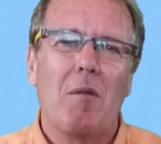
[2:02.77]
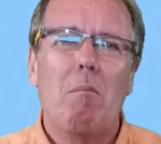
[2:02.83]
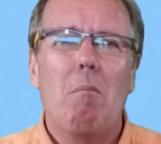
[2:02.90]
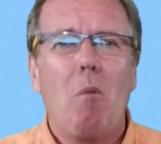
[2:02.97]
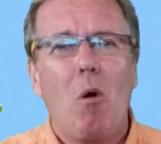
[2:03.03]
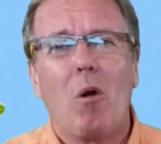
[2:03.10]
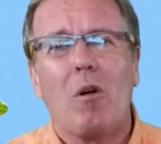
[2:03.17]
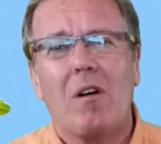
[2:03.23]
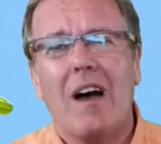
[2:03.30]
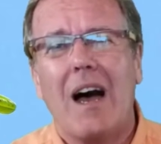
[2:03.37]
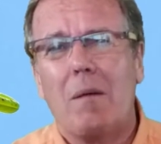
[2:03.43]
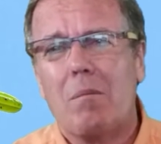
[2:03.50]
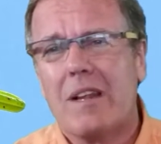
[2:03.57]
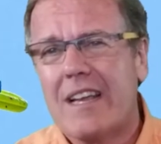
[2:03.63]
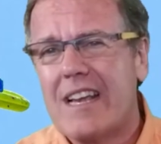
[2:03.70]
a moral
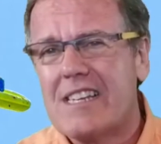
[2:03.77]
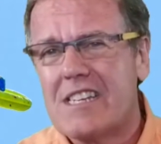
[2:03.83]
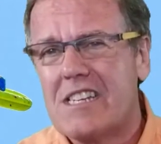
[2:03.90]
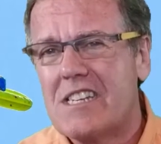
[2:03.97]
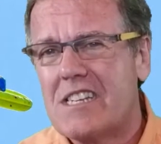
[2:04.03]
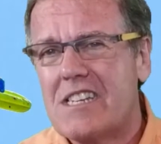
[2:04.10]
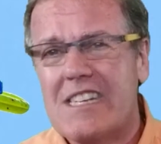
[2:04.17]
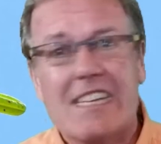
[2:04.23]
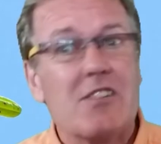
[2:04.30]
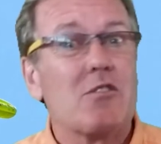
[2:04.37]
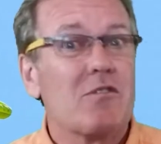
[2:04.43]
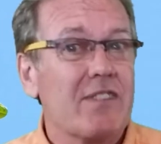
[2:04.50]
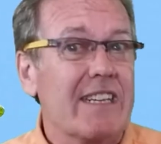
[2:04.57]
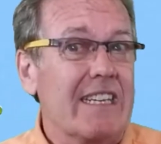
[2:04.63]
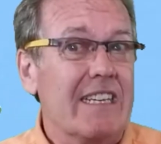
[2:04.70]
obligation to
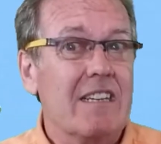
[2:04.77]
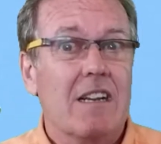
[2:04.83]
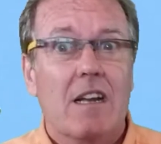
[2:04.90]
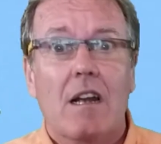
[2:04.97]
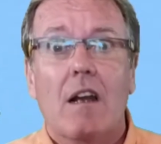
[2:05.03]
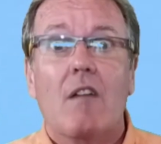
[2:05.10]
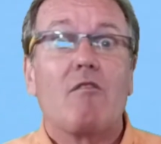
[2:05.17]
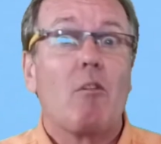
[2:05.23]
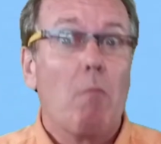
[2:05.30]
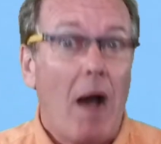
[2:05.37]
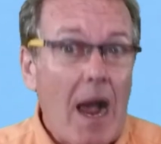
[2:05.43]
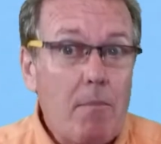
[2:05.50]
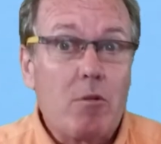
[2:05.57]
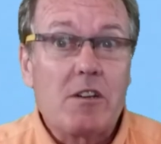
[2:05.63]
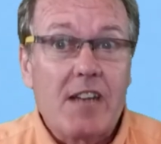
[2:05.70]
intervene for
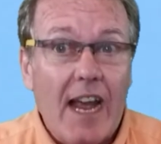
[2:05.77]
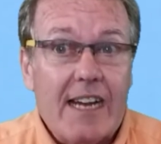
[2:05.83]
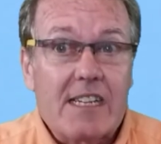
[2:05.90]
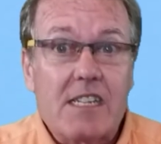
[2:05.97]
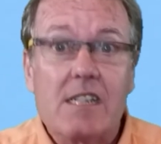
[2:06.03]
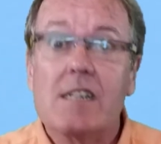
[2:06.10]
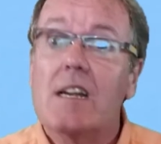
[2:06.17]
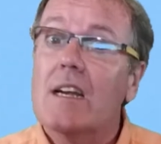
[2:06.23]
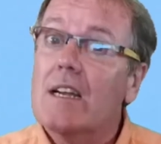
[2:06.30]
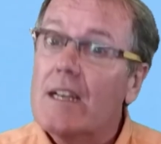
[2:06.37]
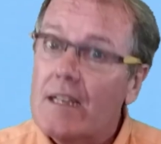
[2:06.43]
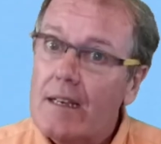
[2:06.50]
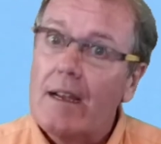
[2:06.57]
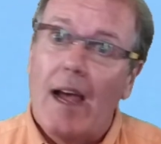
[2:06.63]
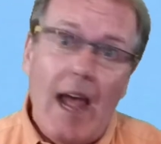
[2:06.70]
my protection
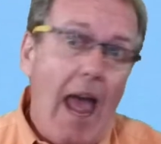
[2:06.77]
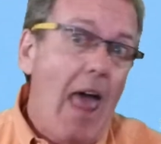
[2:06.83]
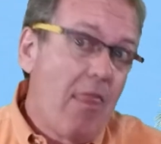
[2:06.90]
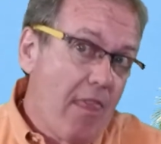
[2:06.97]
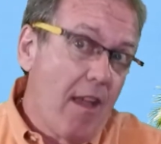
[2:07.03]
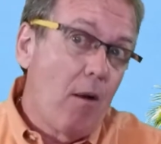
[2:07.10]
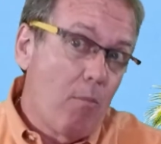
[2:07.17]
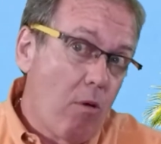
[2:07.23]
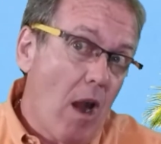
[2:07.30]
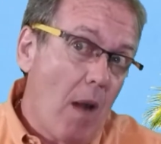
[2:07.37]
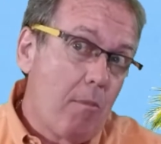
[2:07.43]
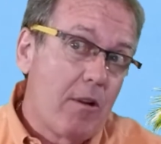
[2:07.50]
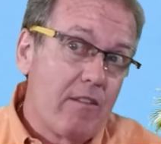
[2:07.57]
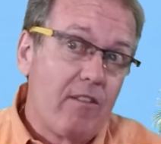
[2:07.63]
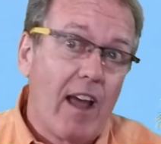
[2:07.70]
and their
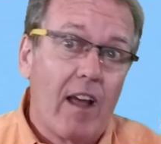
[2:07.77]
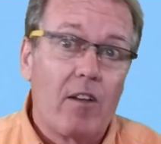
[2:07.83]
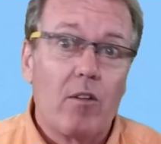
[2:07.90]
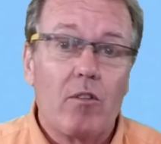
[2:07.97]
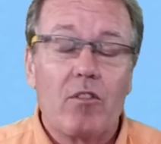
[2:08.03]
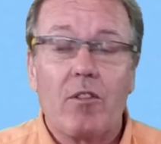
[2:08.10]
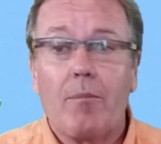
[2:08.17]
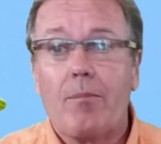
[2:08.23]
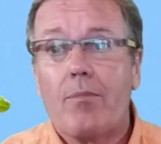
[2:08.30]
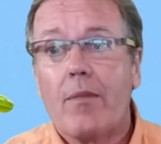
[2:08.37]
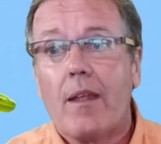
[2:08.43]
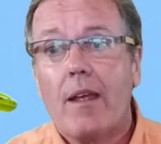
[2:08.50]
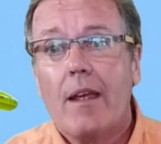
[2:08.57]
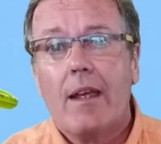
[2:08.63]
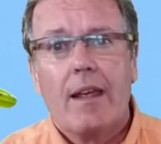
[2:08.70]
property values
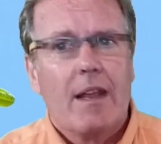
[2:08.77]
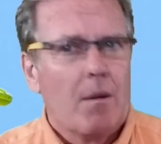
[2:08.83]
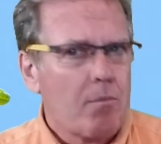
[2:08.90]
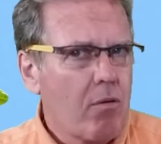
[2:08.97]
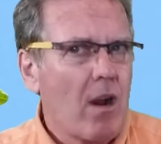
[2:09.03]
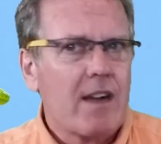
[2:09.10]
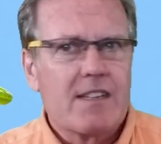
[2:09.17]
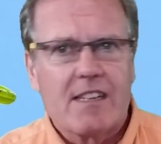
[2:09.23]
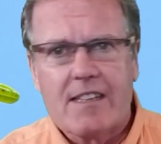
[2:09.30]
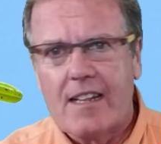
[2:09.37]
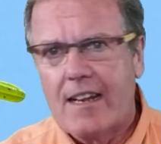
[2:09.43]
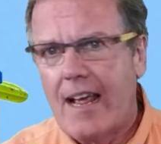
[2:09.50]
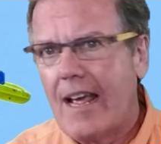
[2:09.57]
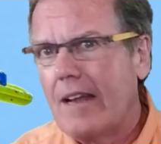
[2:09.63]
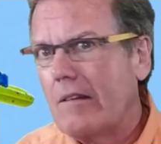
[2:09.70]
in a project
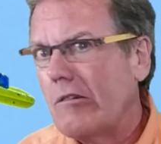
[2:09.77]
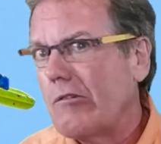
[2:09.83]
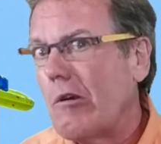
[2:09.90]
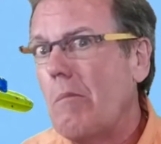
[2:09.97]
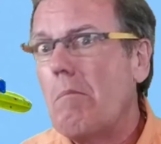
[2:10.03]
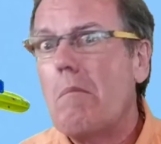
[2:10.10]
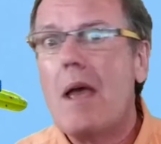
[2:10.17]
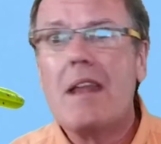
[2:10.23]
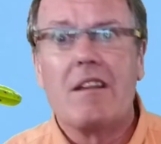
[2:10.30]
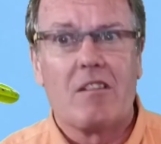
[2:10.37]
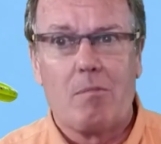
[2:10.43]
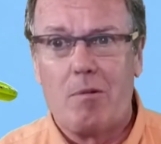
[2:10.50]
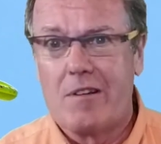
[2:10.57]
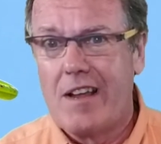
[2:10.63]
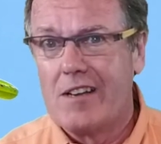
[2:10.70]
that had tremendous
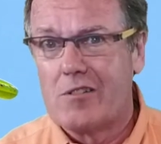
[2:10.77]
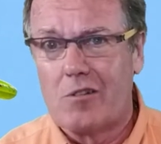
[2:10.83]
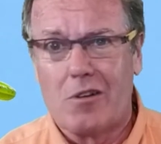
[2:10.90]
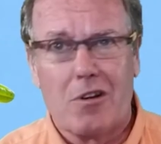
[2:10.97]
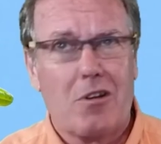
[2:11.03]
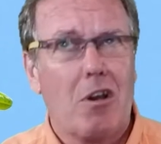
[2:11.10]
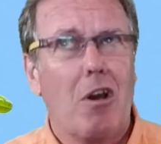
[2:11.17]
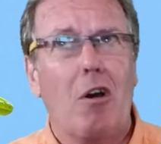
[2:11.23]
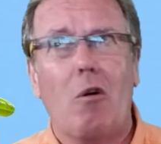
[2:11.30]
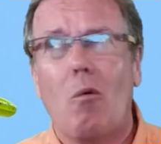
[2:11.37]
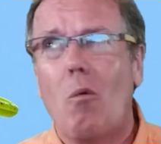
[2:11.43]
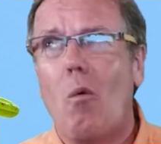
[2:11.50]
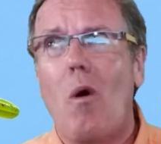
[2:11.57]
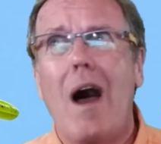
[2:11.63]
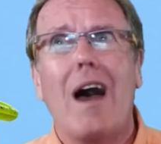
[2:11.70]
potential to go
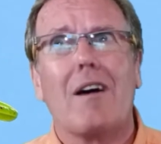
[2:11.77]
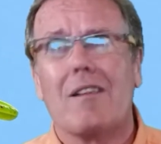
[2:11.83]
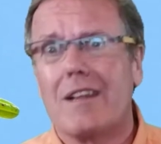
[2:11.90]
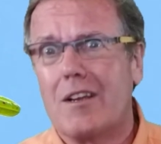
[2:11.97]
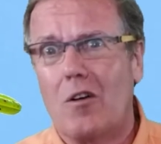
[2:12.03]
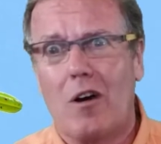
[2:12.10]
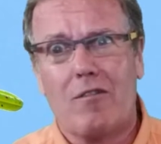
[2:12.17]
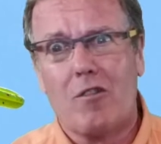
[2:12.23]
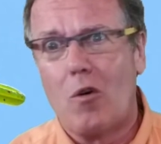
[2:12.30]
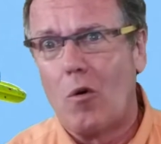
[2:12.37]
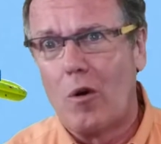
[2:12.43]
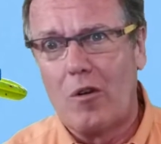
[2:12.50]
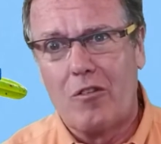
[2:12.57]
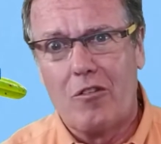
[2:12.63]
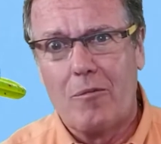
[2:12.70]
wildly off
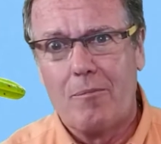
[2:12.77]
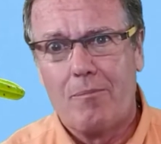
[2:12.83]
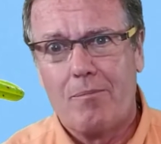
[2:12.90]
course.